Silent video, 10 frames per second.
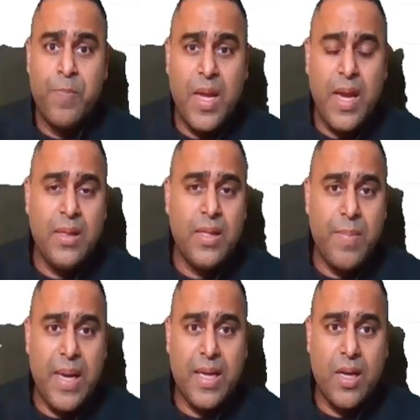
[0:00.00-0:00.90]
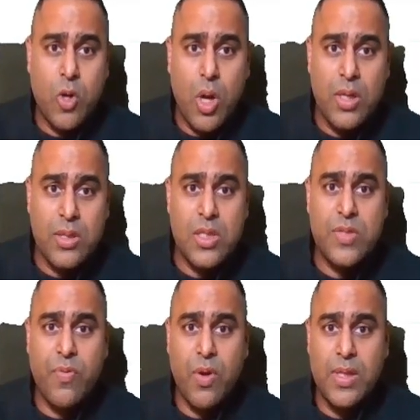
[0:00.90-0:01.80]
in the medical
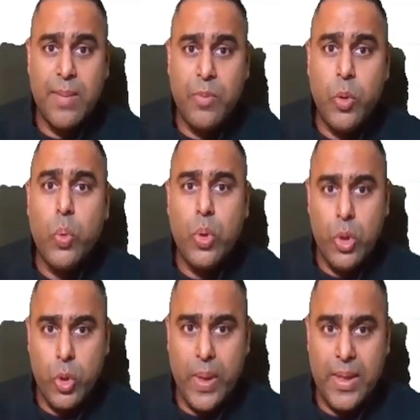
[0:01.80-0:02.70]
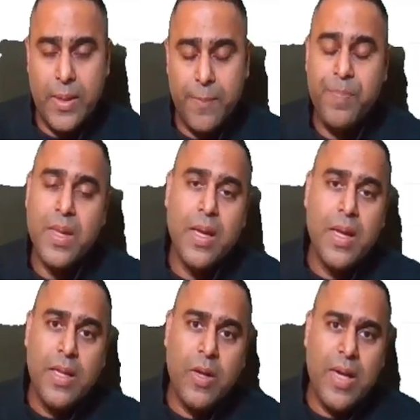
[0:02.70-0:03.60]
colleges for them to do it.
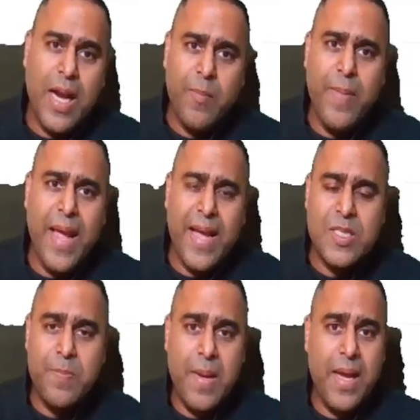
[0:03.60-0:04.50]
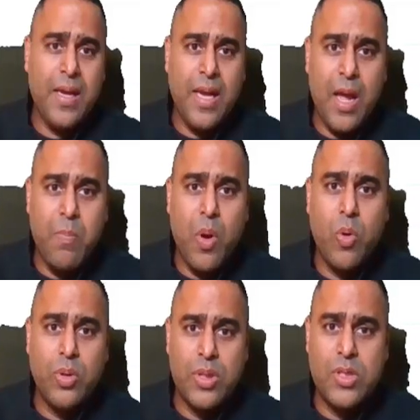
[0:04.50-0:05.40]
Now let me explain
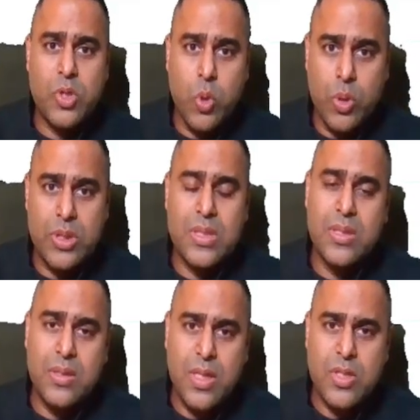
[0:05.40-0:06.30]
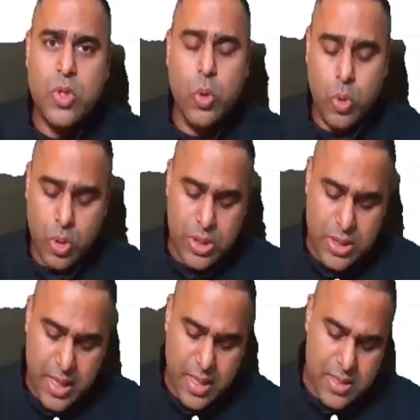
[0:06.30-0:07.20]
about this course. This
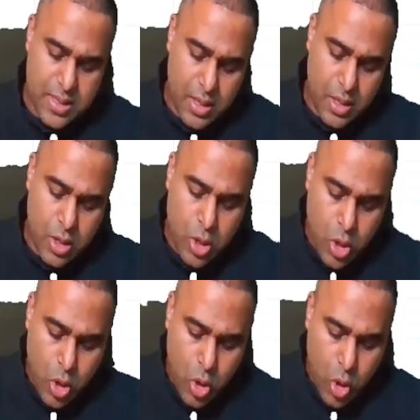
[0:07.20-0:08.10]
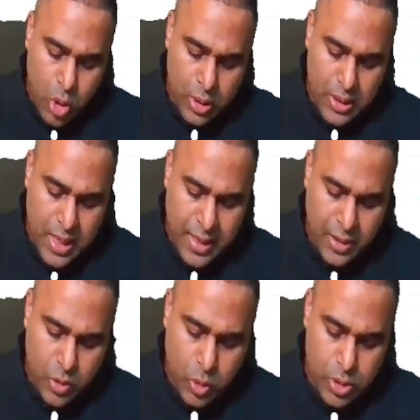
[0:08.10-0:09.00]
course is a
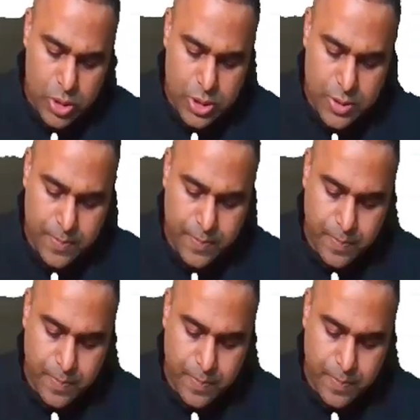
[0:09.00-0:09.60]
online course